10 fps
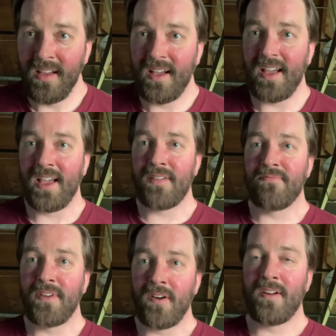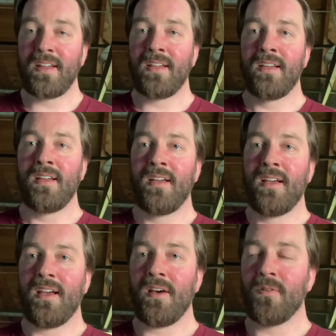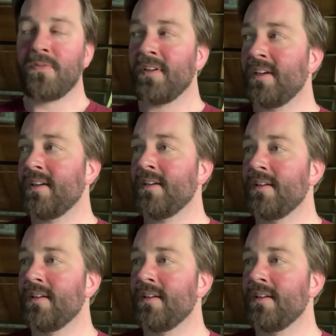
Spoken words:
a very healthy,